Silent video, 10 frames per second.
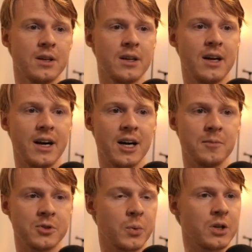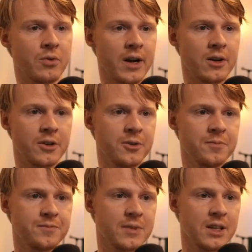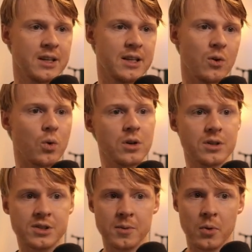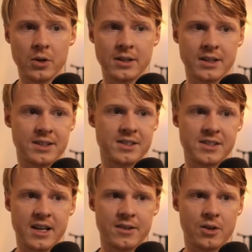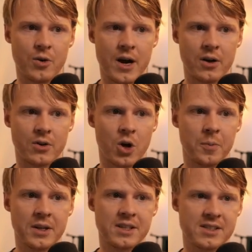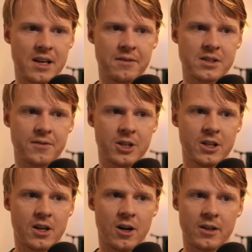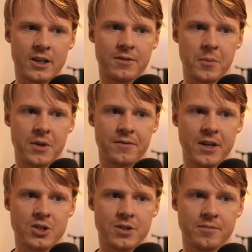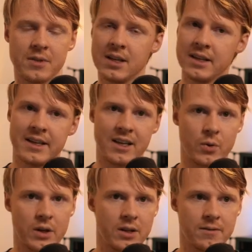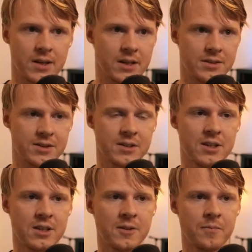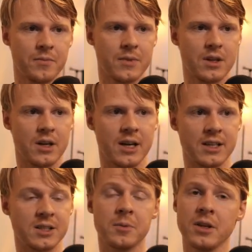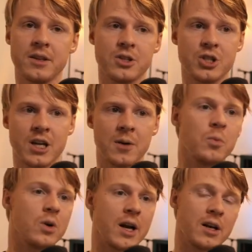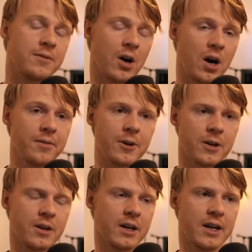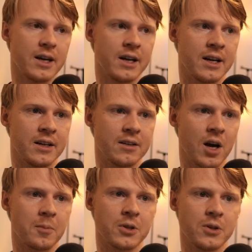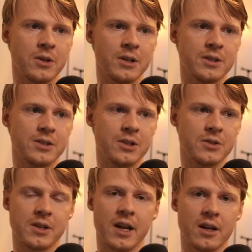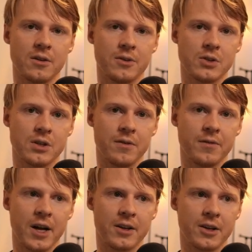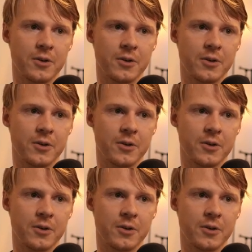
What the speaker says: So what did Riker do? He ordered a subordinate to stand their ground, hoping to save a civilian colony from the invasion. It quickly fails. Typically, the GM will kind of offer opportunities to use a negative use of a value.